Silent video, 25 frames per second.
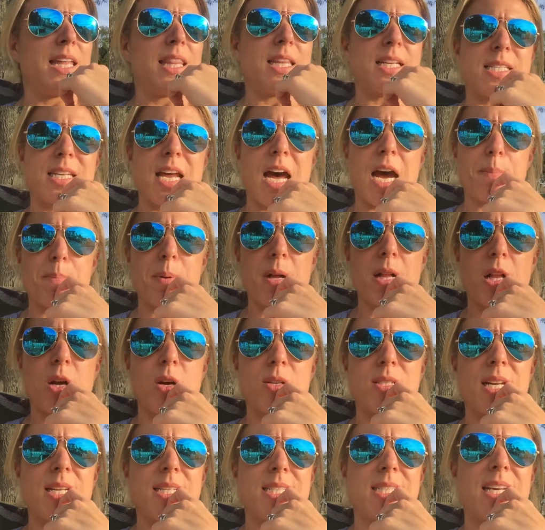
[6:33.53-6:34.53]
Yeah, the bar
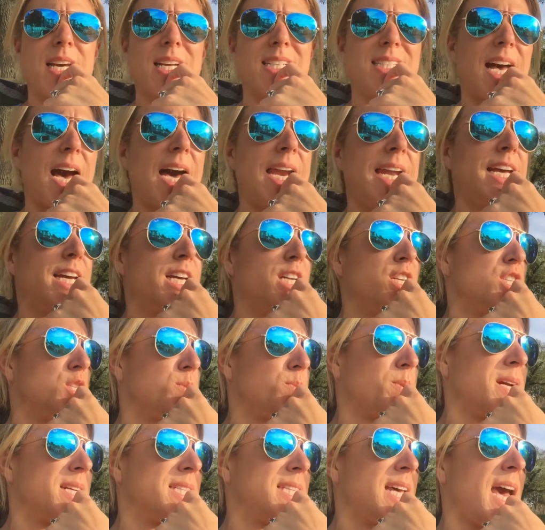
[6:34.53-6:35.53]
goes at six. Daddy can just
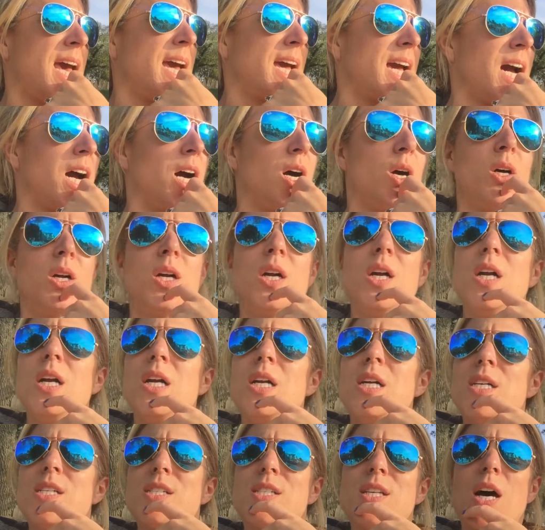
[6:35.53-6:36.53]
bring takeout.
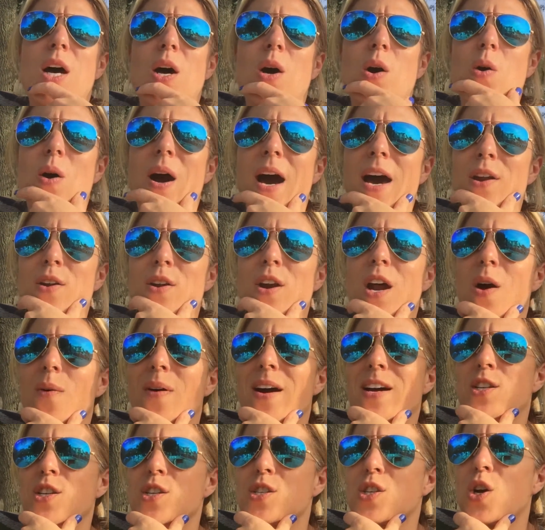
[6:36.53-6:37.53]
So I don't know.
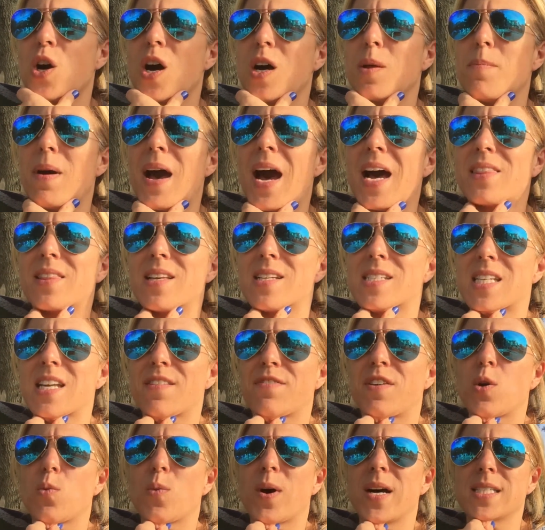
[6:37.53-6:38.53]
I just called Matt to see if
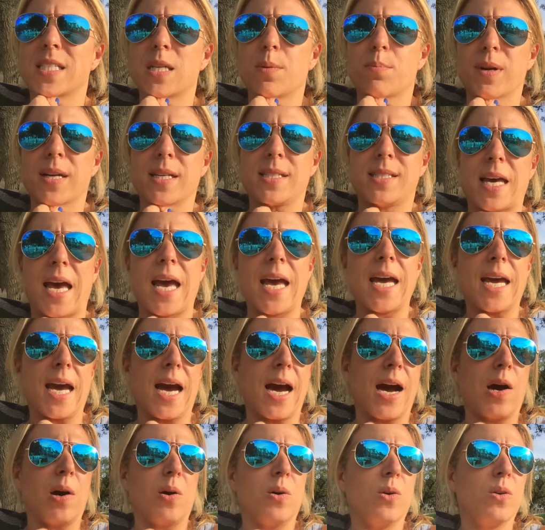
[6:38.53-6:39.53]
he wants to bring
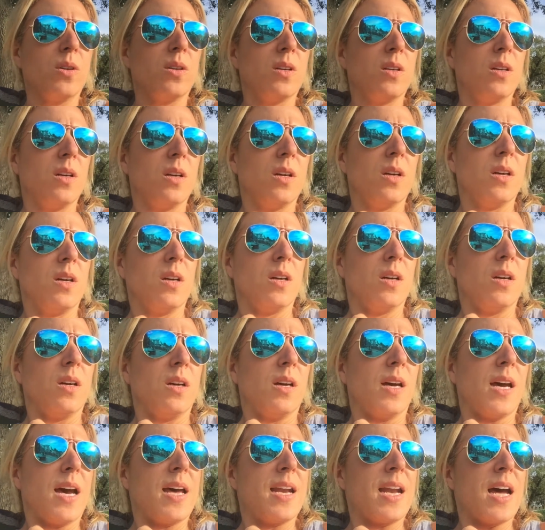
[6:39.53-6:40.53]
takeout,
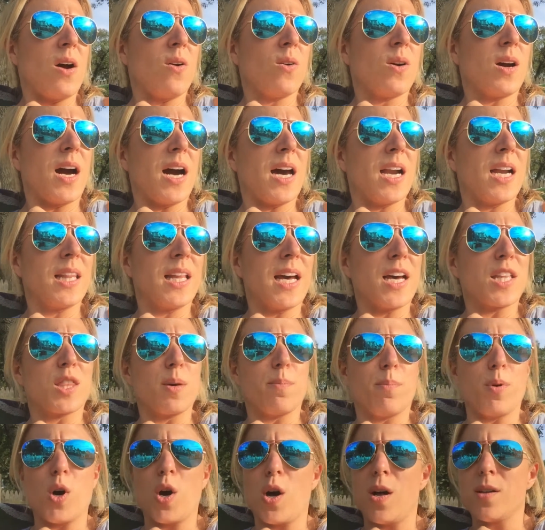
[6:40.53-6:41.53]
and now kind of like the
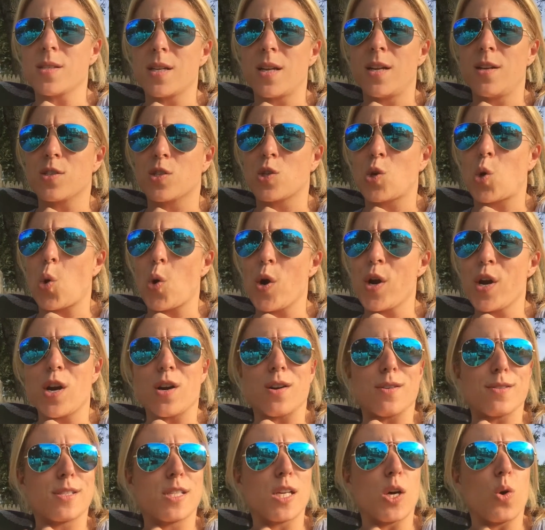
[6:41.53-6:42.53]
ball's in his
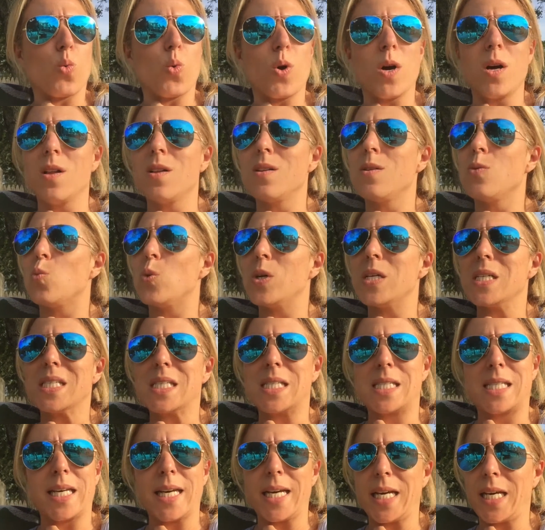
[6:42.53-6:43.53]
corner. So we'll we'll
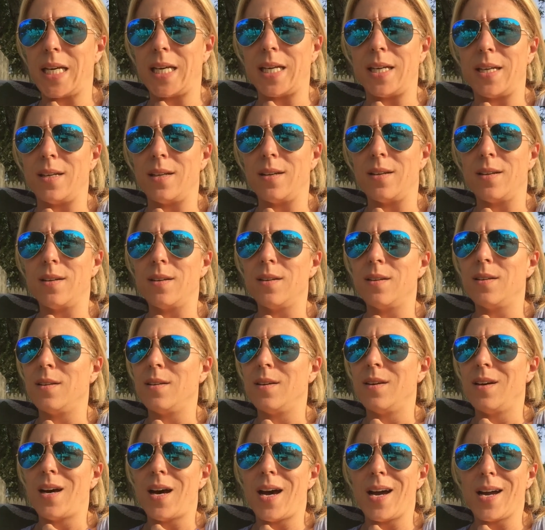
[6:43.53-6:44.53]
see.
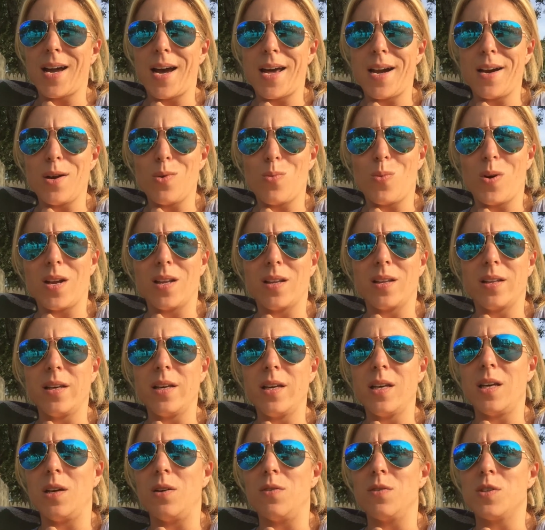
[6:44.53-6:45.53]
I kind of don't want to
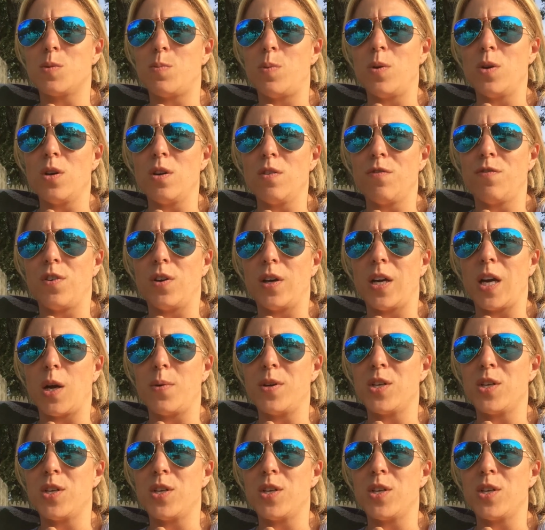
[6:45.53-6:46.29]
leave. It's beautiful here.